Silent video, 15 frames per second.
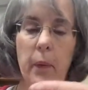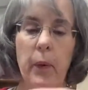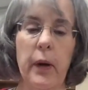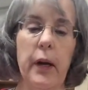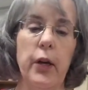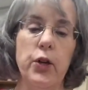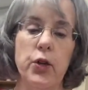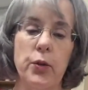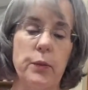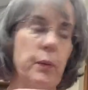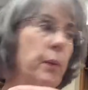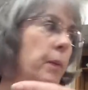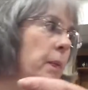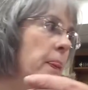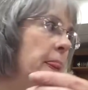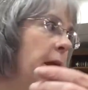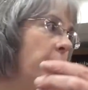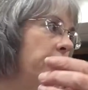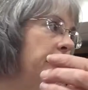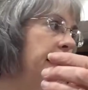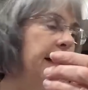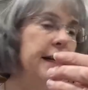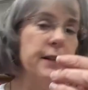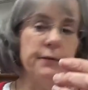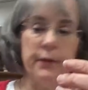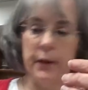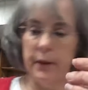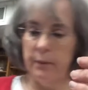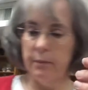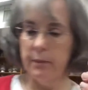I'm going to get a
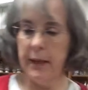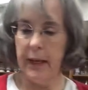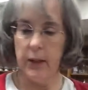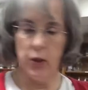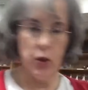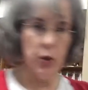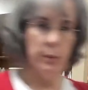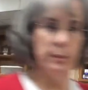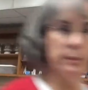different test tube.